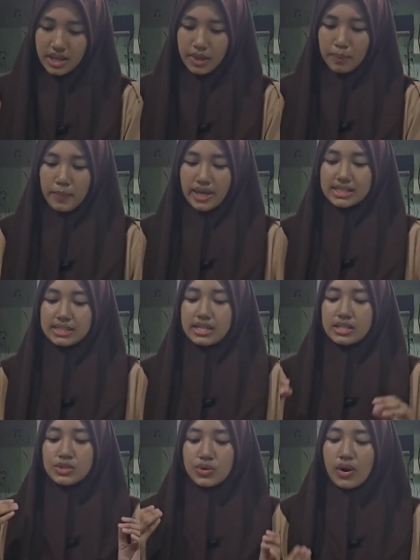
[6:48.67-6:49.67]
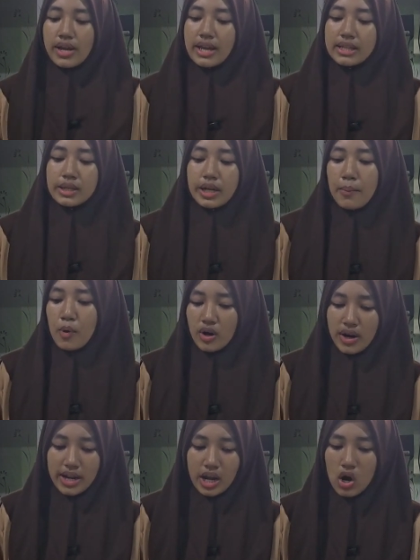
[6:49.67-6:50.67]
It makes destroying the
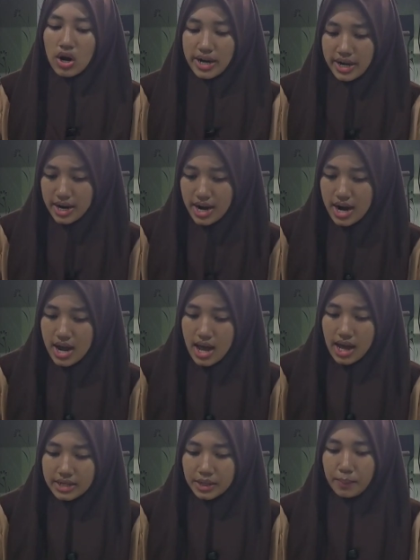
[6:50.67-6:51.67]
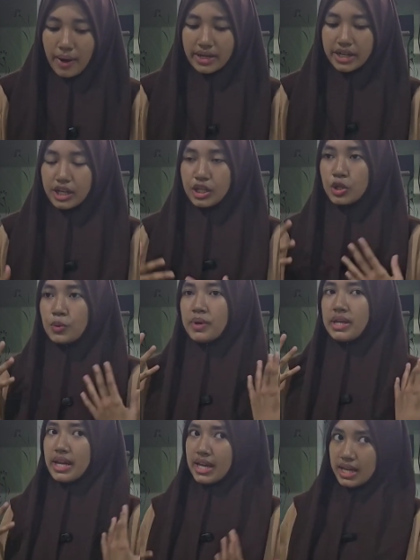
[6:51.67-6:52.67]
democratic order, undermining
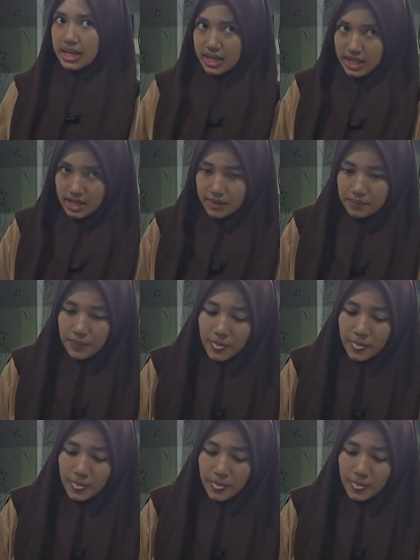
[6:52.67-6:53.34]
human dignity.